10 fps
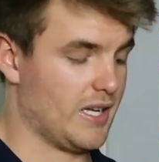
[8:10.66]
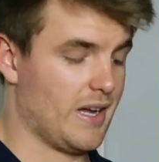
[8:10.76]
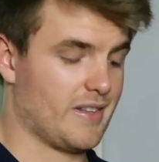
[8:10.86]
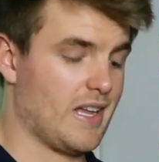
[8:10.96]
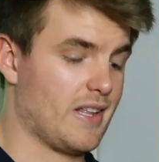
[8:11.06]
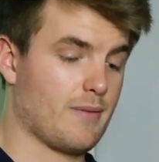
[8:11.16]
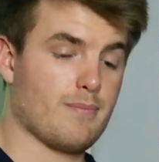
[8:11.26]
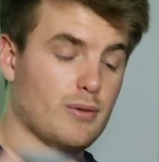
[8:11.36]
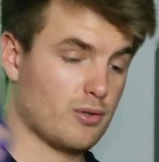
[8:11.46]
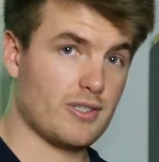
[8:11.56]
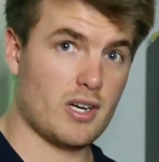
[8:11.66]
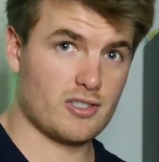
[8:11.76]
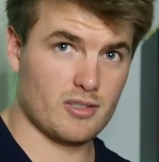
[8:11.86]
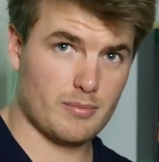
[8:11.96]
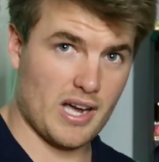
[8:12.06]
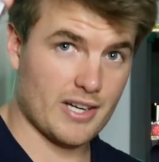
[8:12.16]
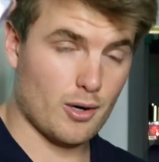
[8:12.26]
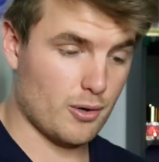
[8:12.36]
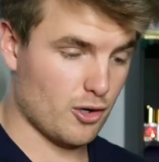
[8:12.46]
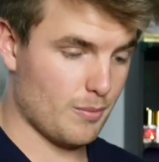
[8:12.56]
again, guys, that is Blue Seduction by
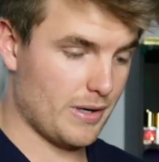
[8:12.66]
Antonio